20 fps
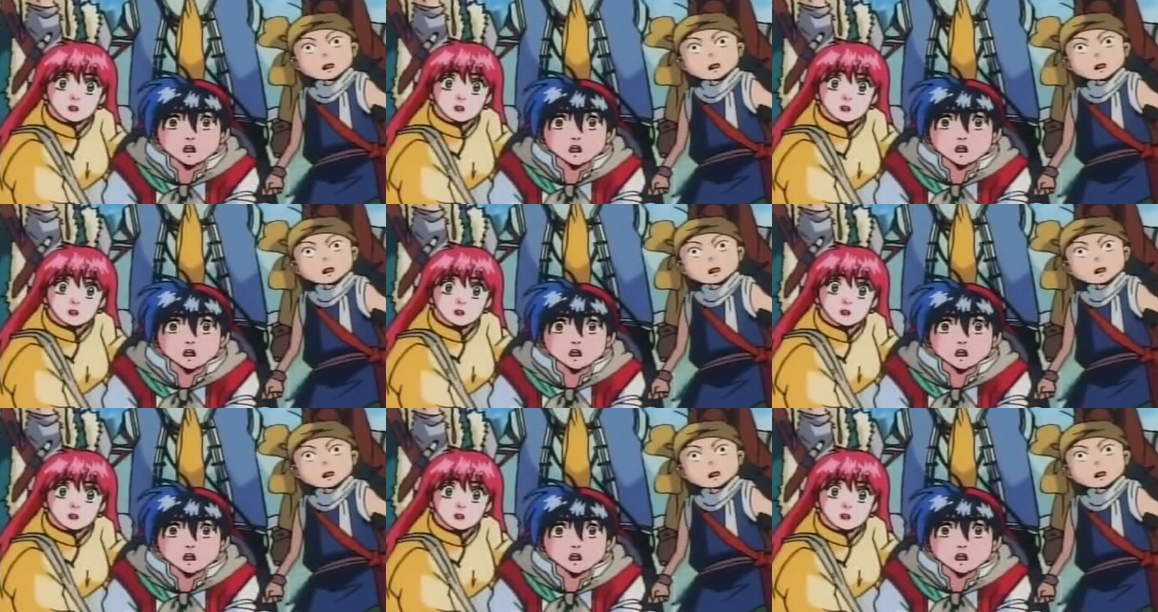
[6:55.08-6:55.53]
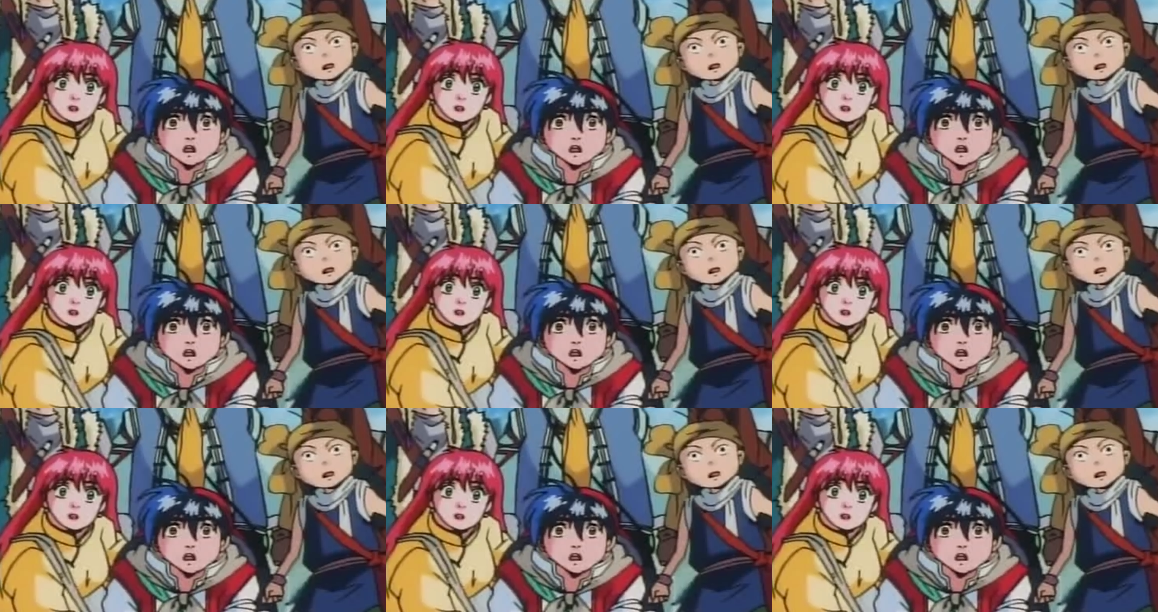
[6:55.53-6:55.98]

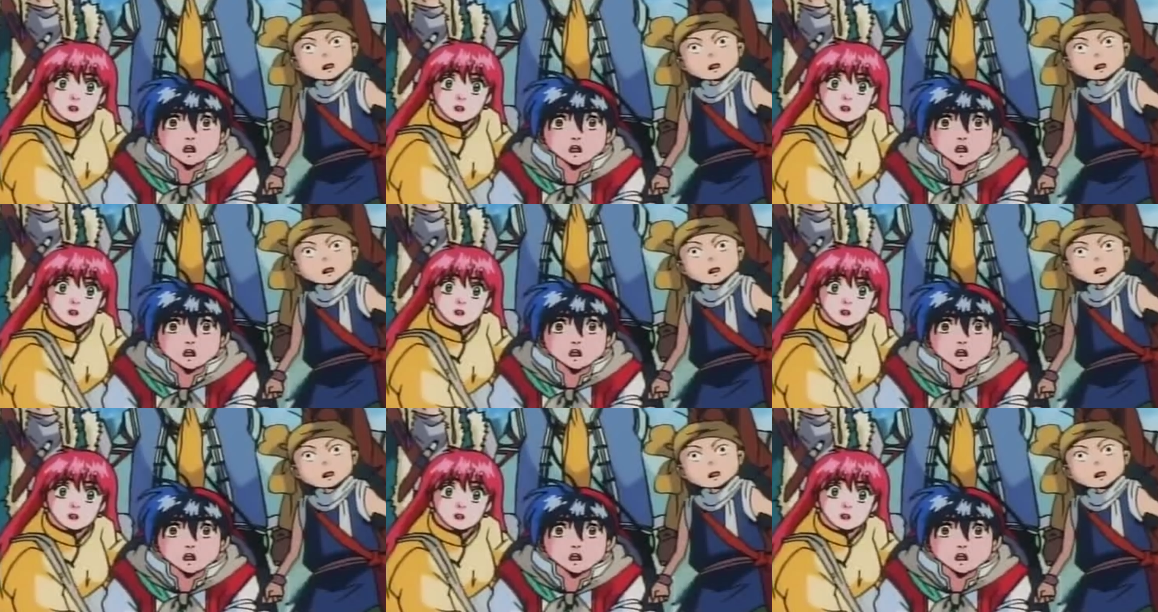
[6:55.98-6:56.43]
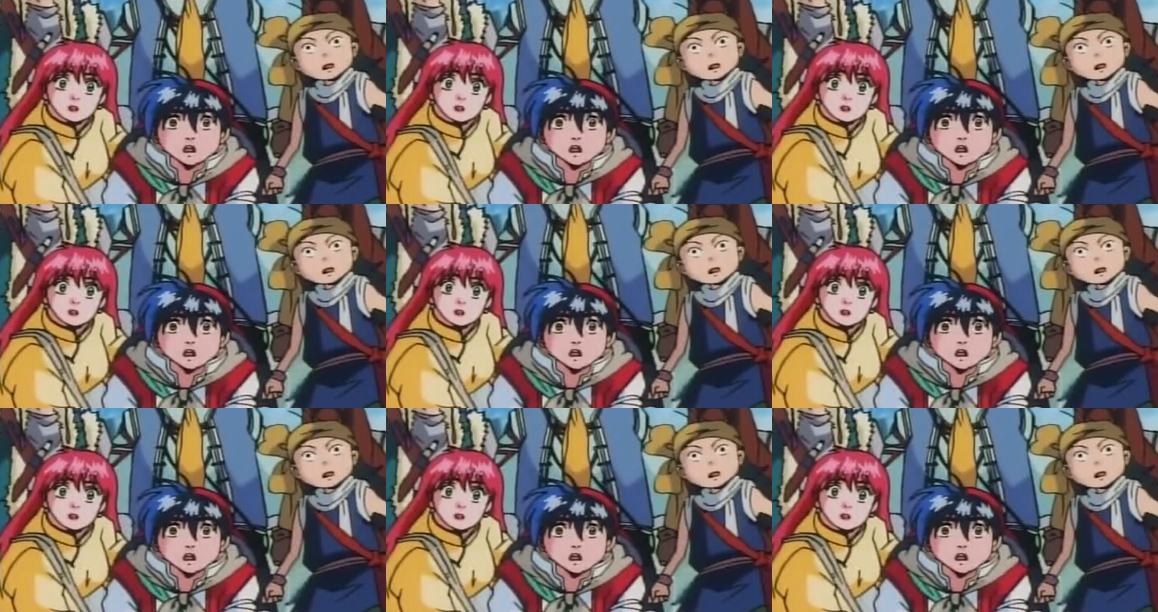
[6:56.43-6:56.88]

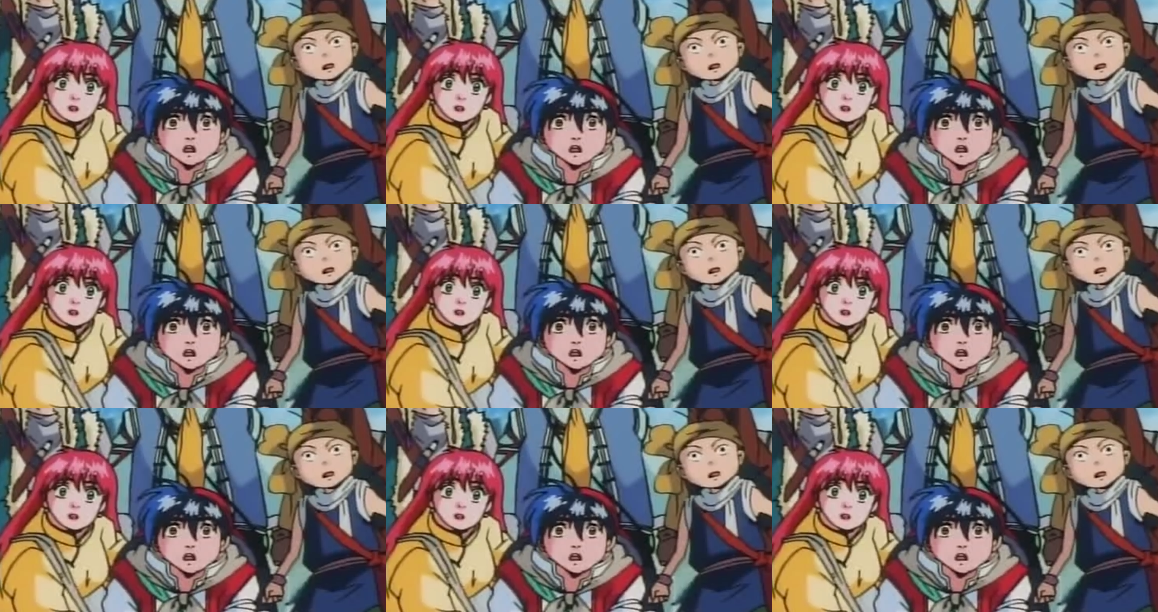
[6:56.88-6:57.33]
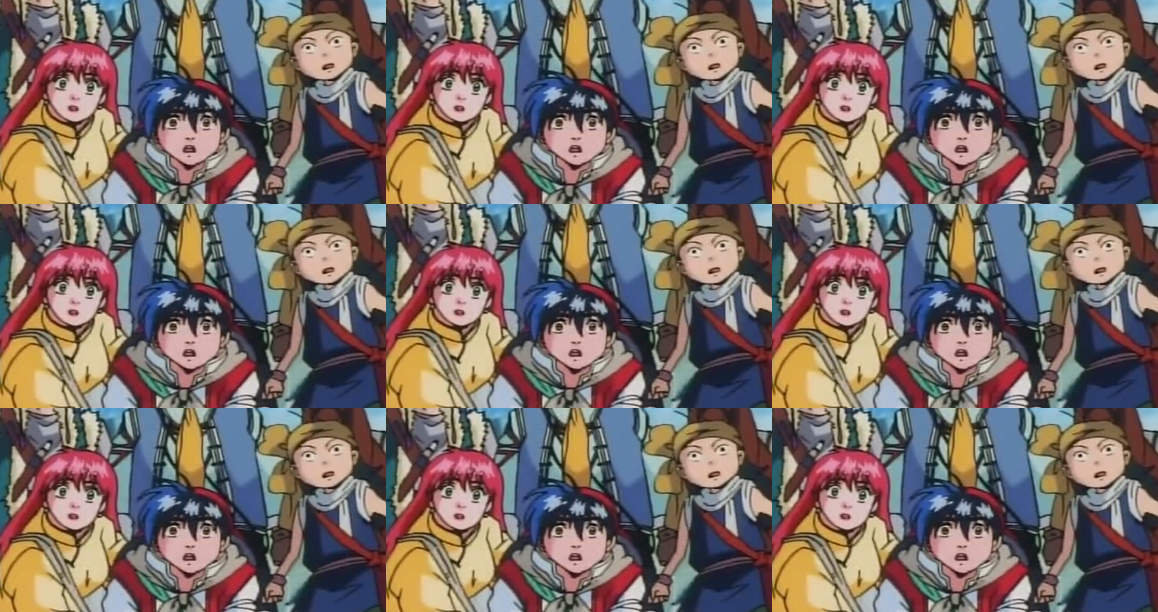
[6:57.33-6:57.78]

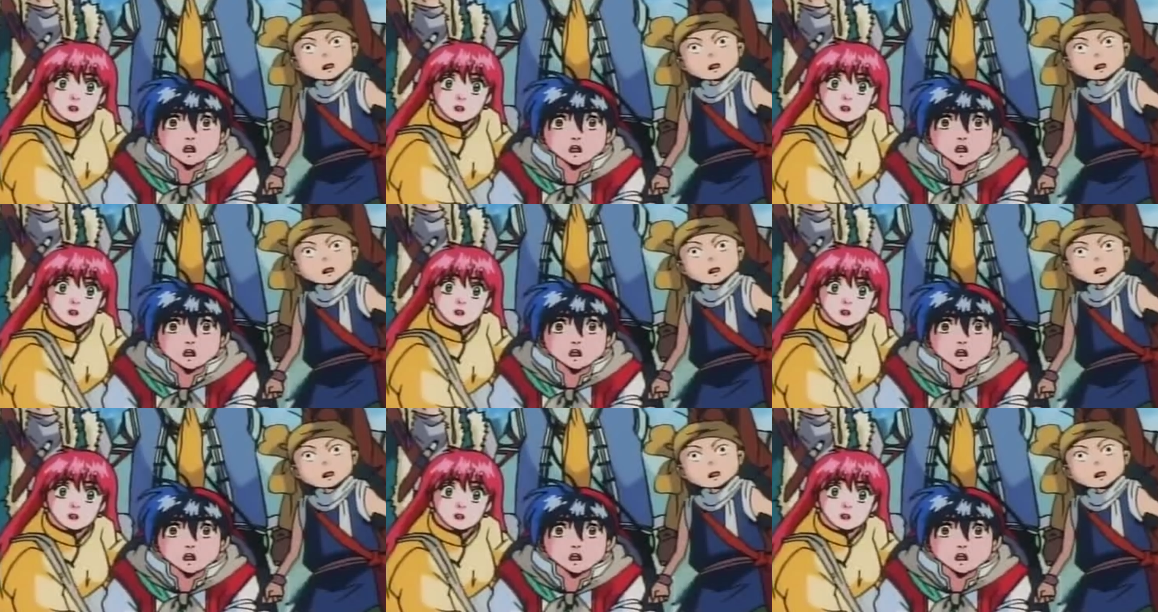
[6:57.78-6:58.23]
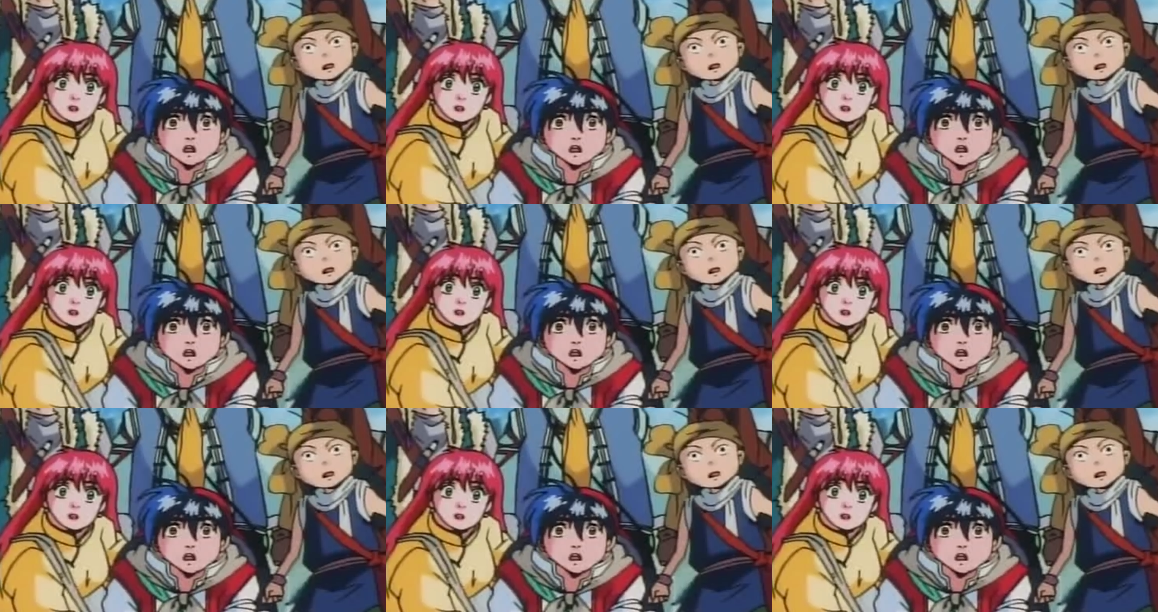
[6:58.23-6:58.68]

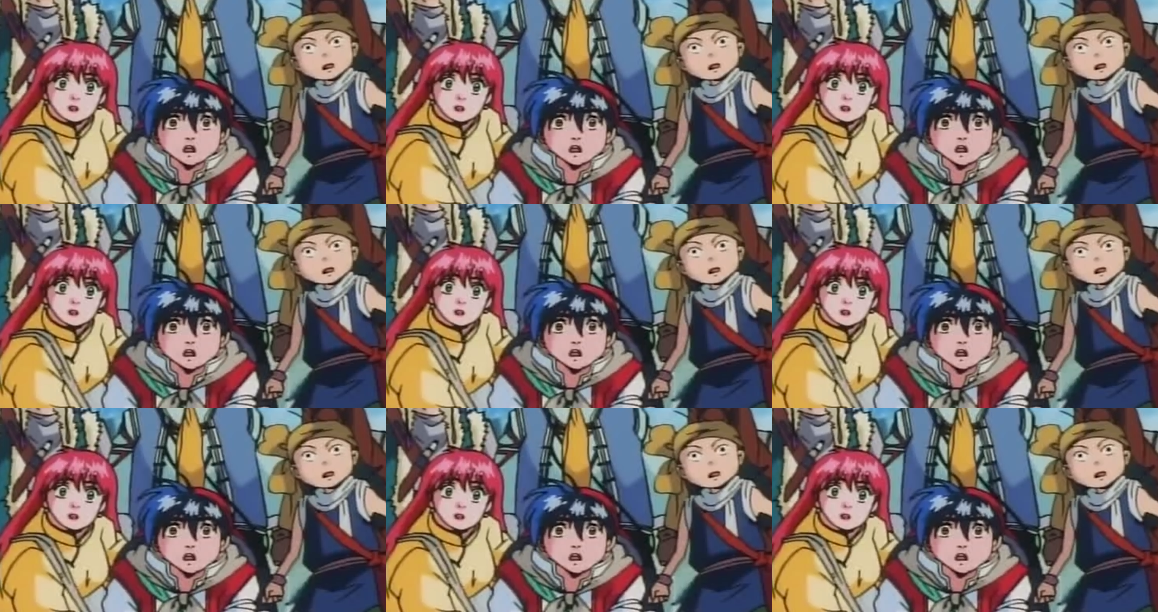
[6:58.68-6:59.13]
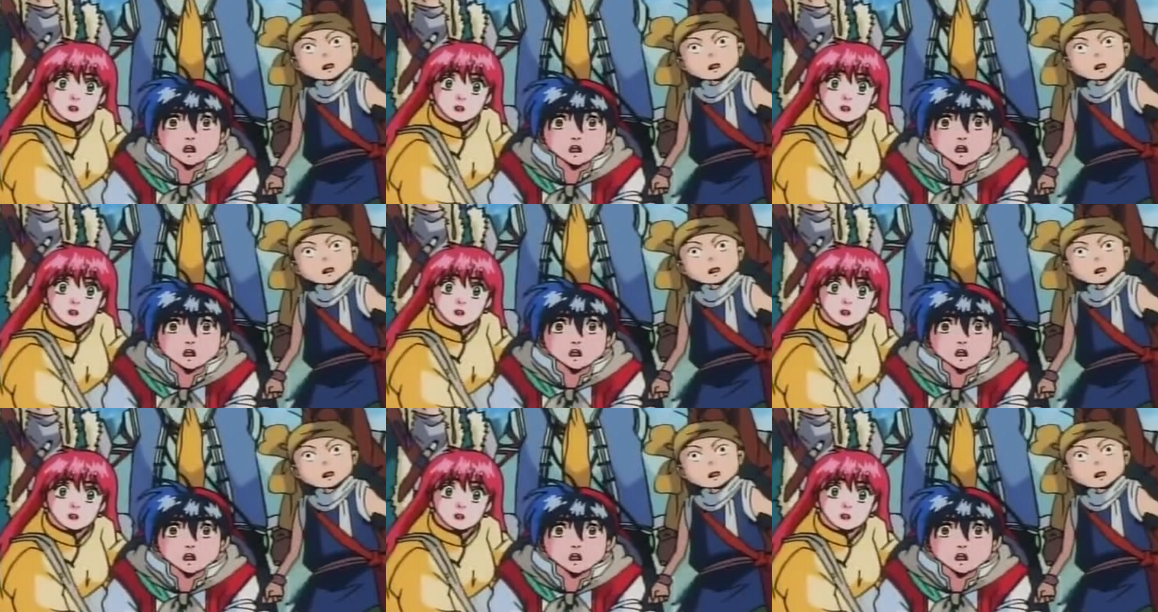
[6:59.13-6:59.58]

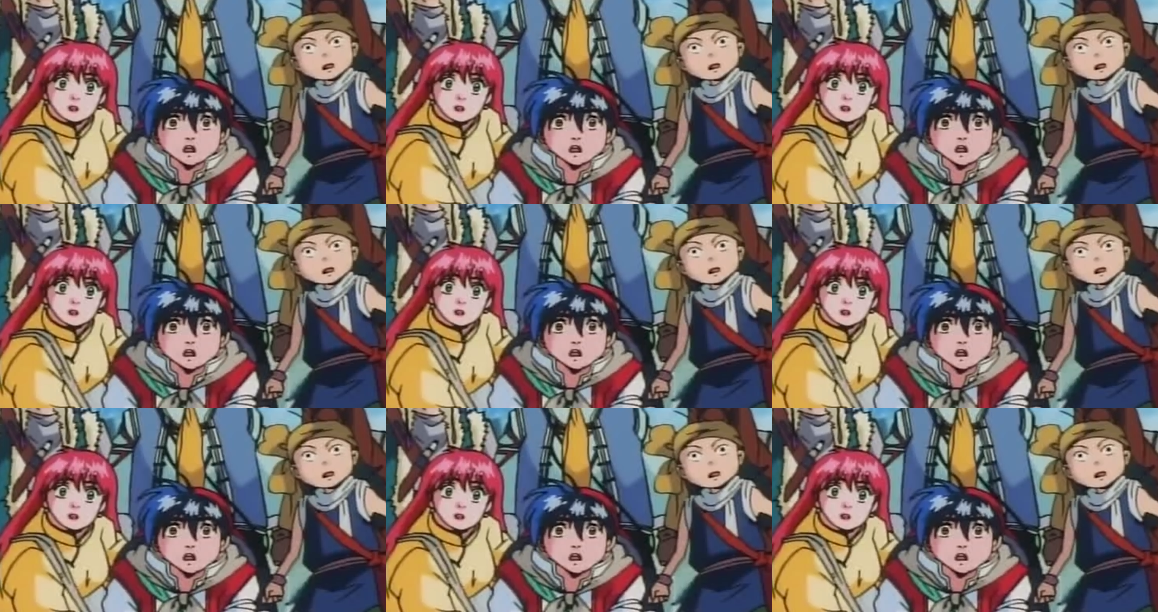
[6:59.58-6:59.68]
(no one is talking)